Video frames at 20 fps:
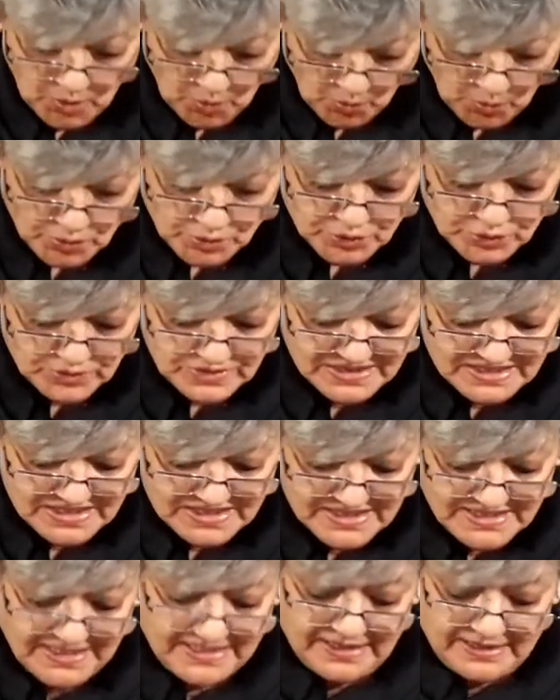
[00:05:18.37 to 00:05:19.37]
go to
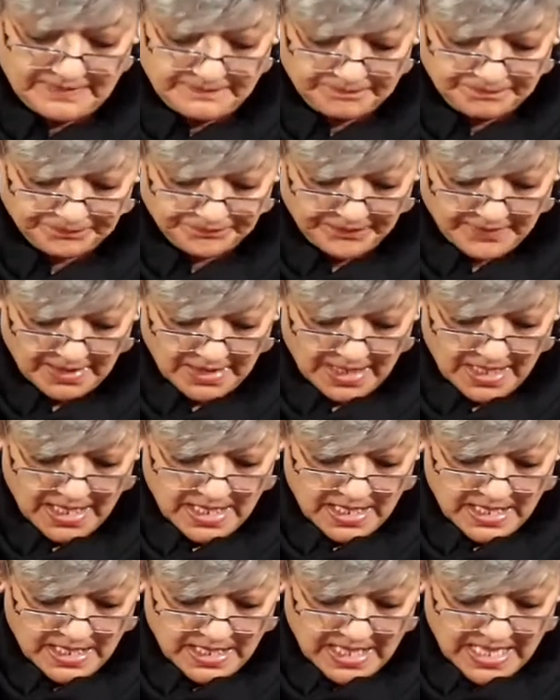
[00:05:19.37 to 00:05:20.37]
sea.
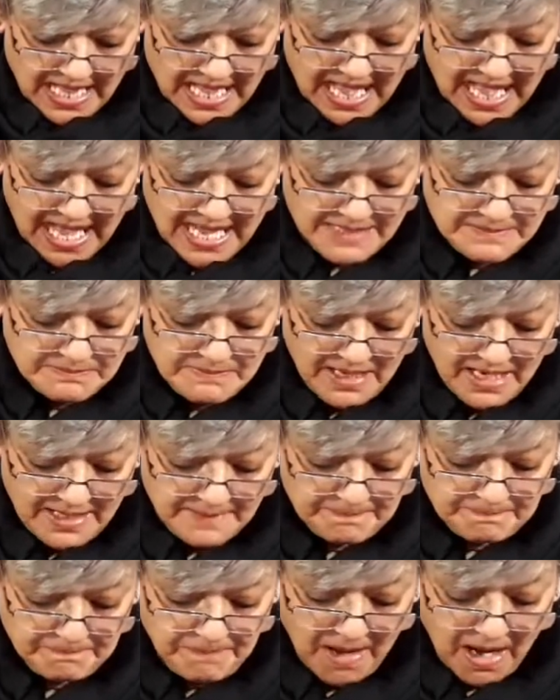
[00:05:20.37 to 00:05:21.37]
And
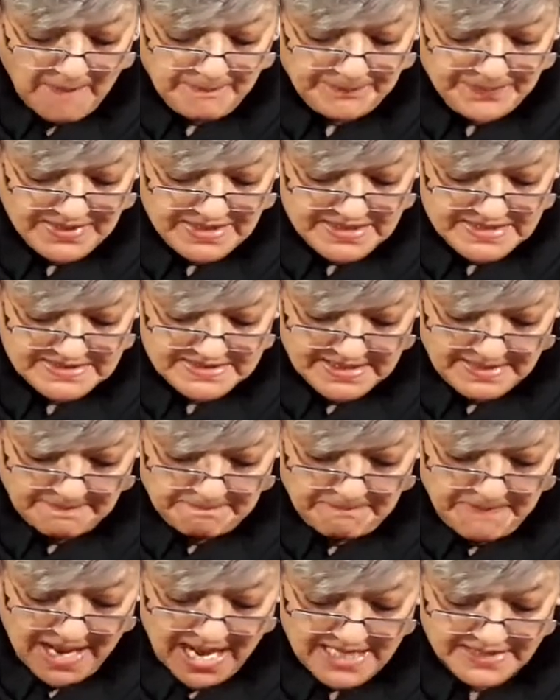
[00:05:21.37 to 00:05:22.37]
my papa's a
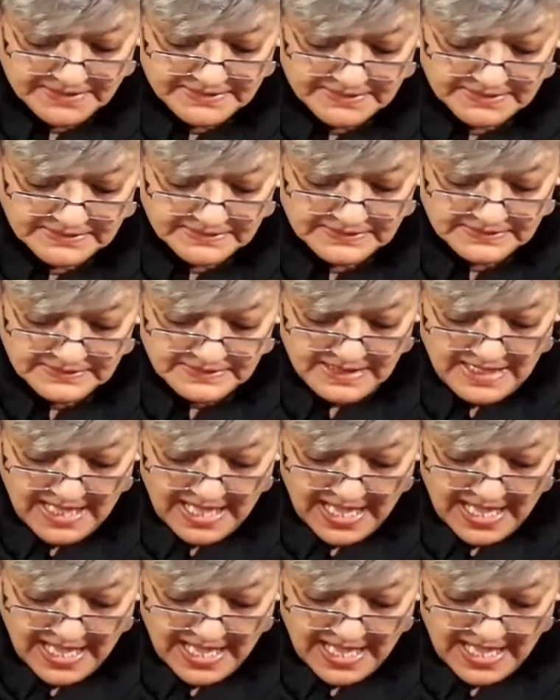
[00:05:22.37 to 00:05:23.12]
banker,